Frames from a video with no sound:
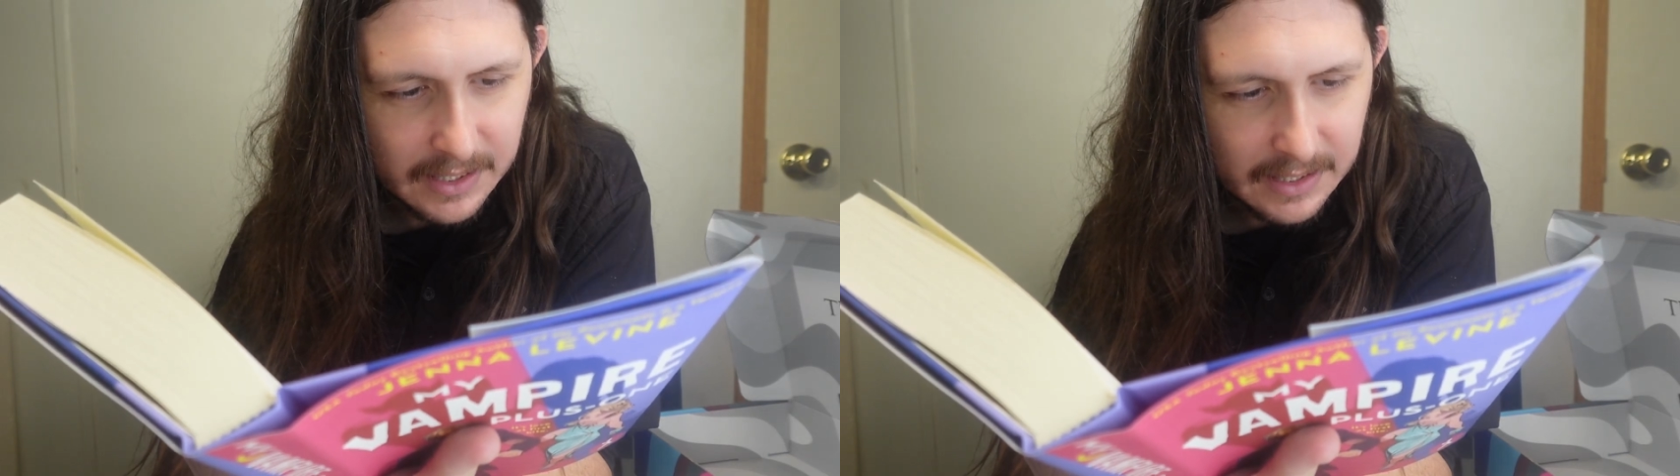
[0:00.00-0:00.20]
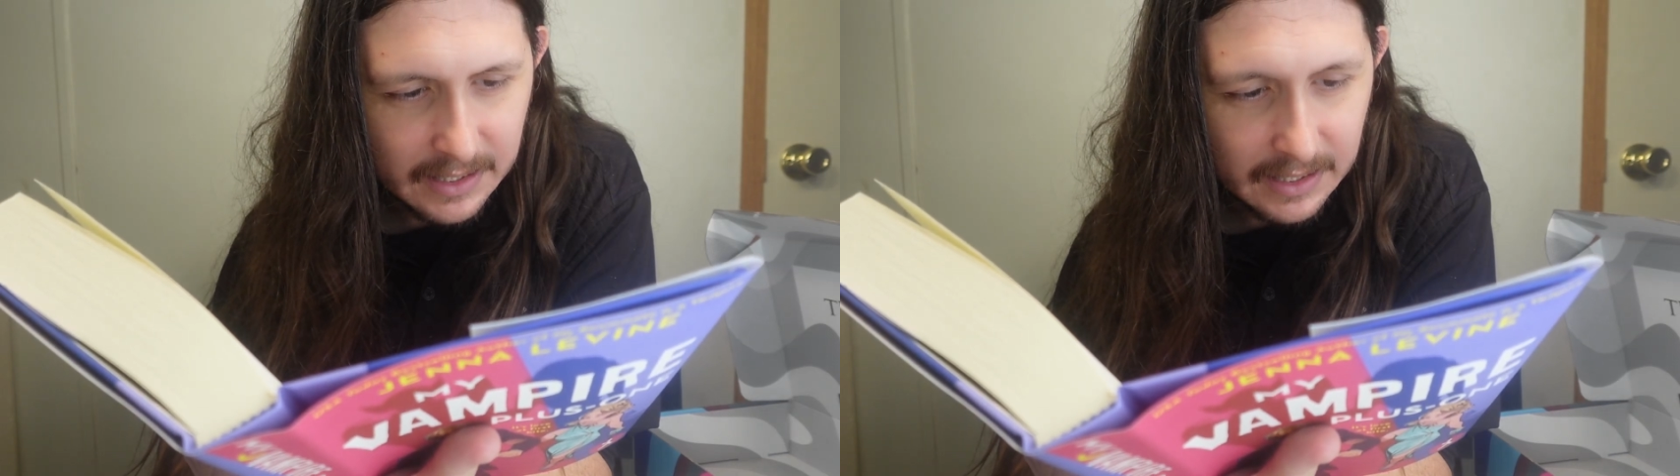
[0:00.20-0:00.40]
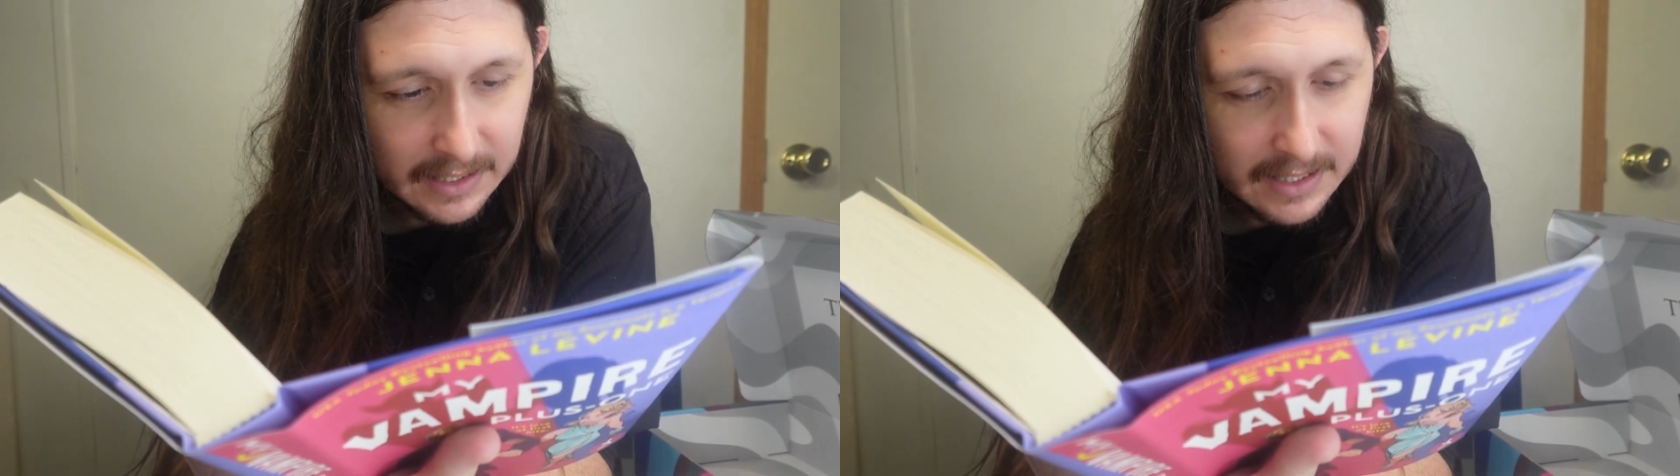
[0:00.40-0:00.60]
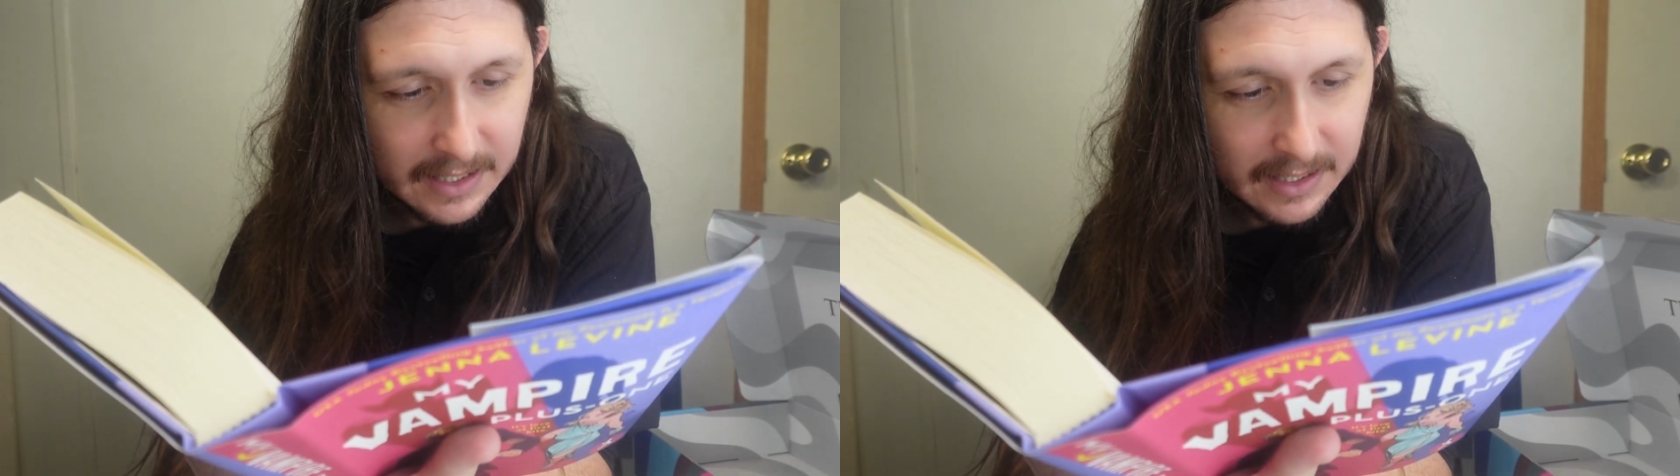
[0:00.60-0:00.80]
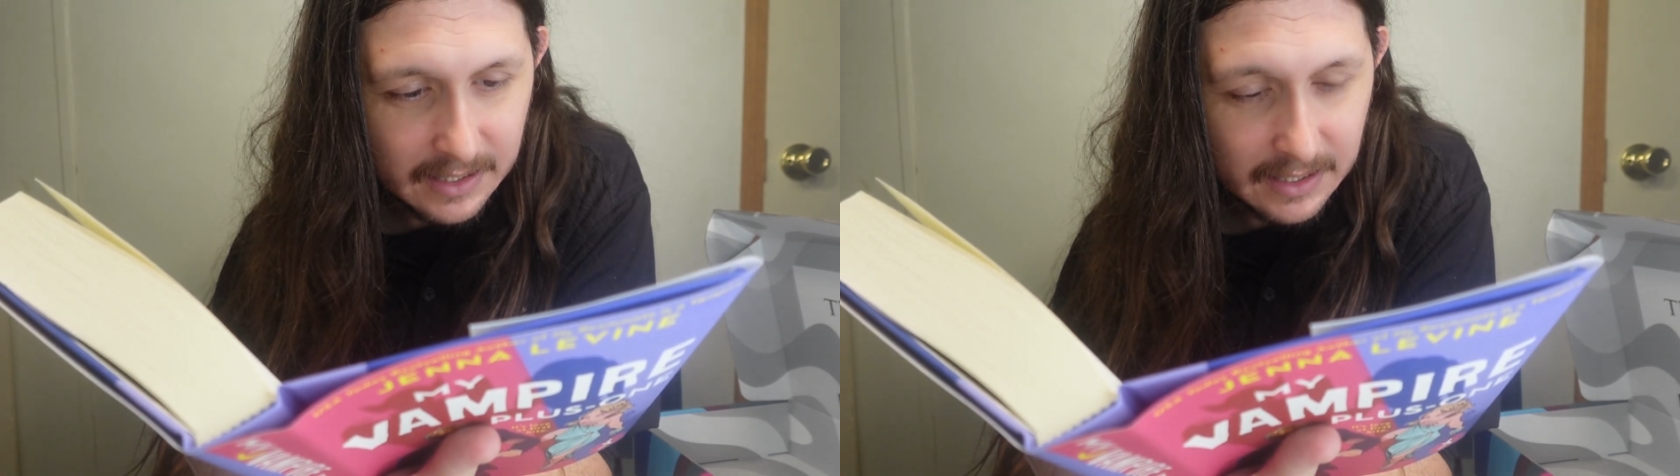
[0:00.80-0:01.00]

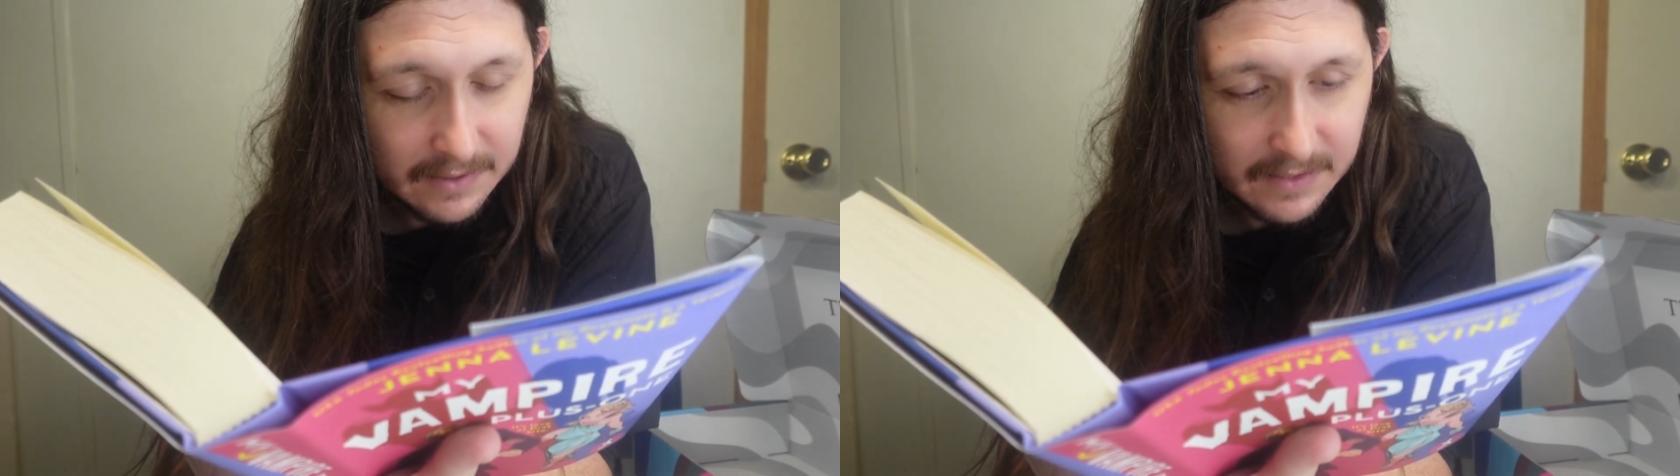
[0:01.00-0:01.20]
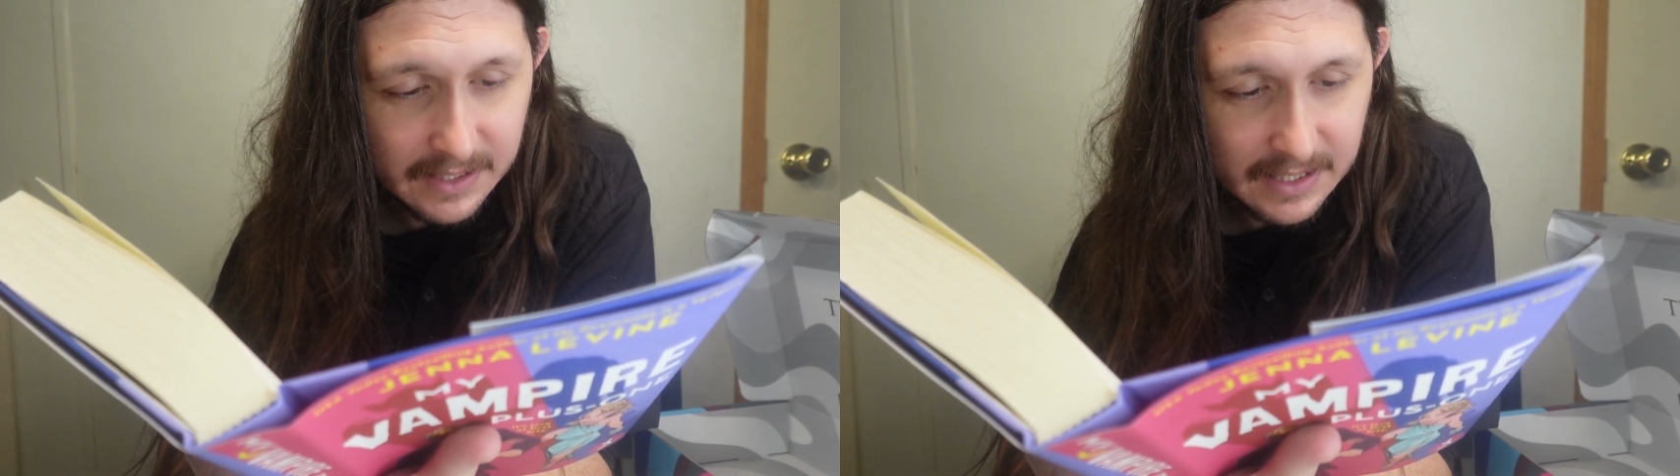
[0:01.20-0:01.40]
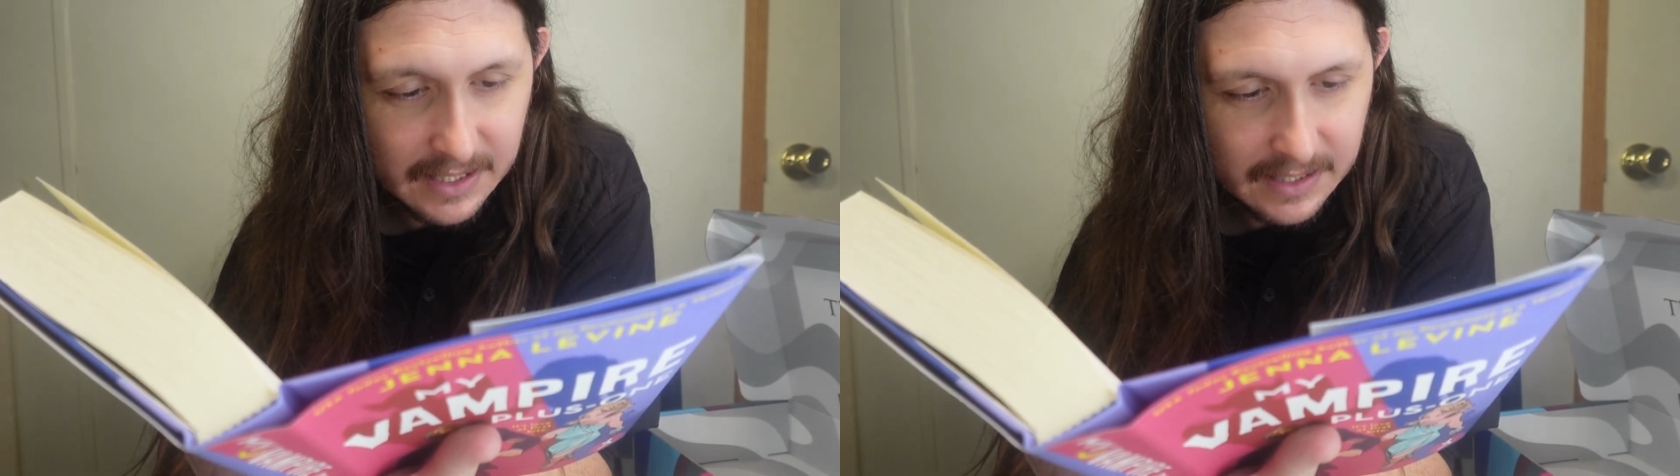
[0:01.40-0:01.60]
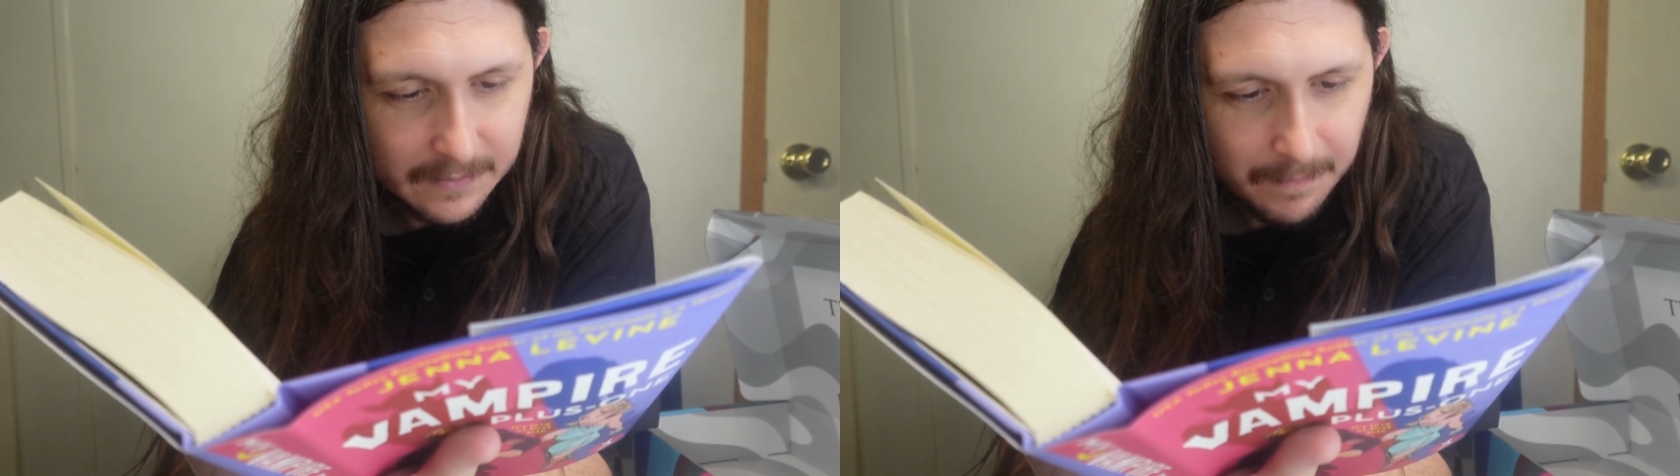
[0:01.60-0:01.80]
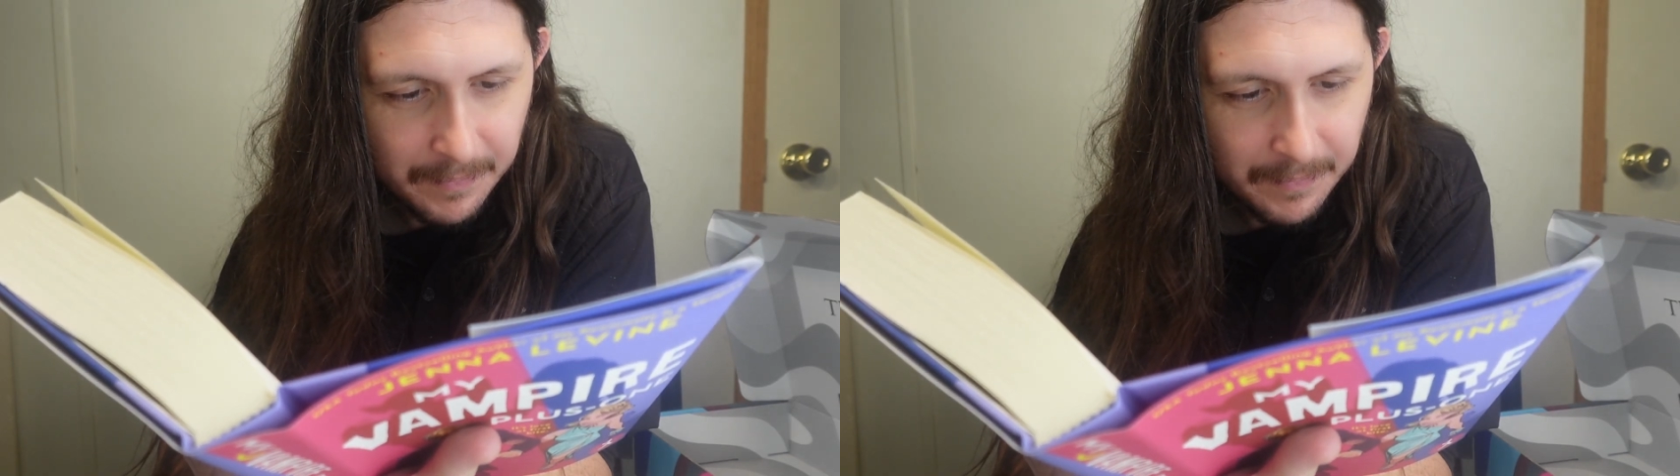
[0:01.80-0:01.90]
Cleavis, I guess?